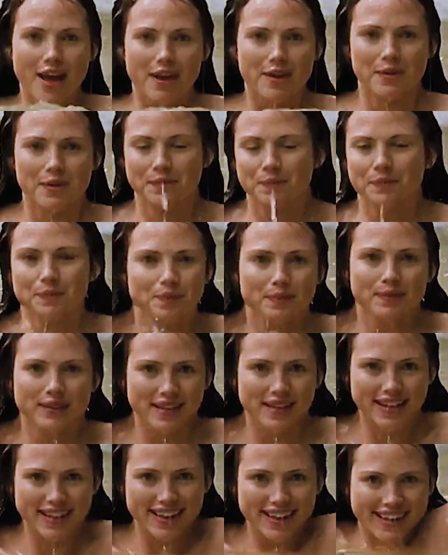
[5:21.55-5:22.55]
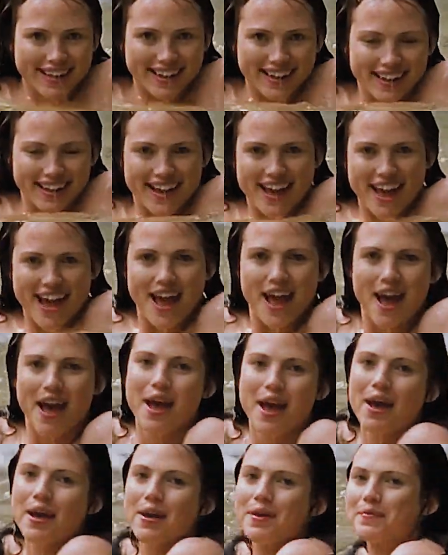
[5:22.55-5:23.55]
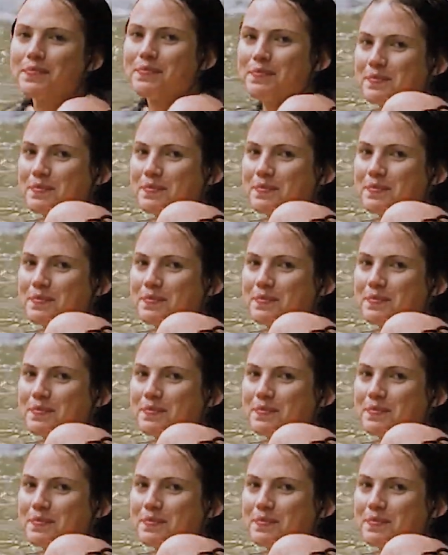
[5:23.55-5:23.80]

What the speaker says: He notices Elise swimming in the water.